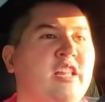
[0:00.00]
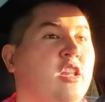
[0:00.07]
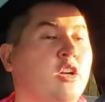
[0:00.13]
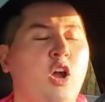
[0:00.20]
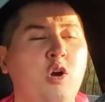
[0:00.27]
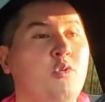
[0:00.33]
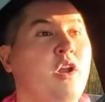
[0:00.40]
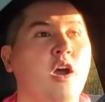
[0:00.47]

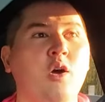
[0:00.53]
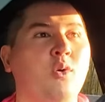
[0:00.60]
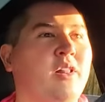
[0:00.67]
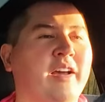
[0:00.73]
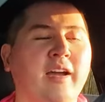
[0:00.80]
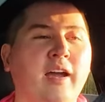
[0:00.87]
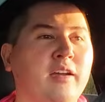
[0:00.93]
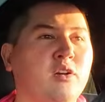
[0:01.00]
Oh no,
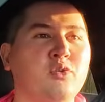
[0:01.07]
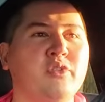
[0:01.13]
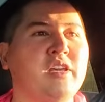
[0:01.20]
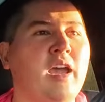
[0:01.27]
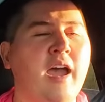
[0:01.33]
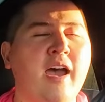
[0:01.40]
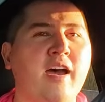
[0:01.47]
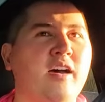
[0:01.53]
I can only
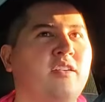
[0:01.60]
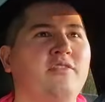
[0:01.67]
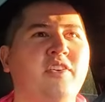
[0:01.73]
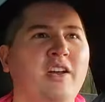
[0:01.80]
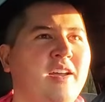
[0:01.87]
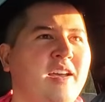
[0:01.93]
have